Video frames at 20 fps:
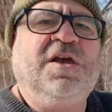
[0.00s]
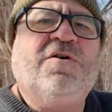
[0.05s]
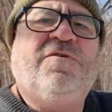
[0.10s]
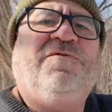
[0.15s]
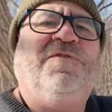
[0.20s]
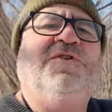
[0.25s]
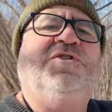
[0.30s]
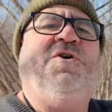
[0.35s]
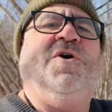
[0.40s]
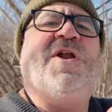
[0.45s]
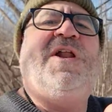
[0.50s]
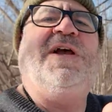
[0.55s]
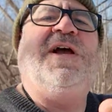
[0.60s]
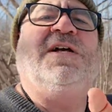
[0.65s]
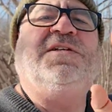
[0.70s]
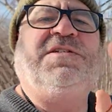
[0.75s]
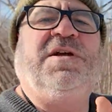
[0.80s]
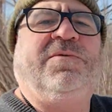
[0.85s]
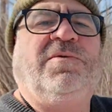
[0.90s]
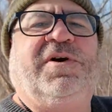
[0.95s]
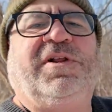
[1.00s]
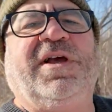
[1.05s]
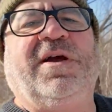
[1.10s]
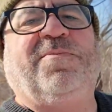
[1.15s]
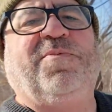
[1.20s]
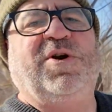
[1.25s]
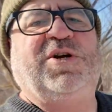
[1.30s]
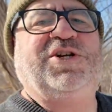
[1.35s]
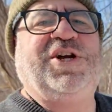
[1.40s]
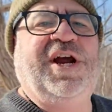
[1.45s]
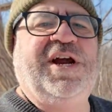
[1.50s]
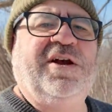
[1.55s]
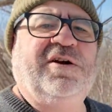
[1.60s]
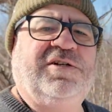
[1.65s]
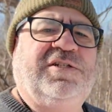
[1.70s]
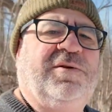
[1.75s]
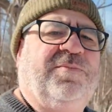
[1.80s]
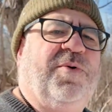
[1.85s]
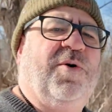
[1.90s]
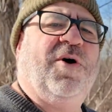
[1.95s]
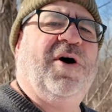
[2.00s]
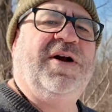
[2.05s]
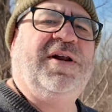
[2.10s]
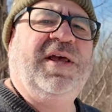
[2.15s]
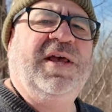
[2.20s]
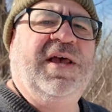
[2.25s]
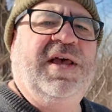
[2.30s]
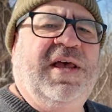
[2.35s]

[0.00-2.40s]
you for joining us. I really appreciate your support.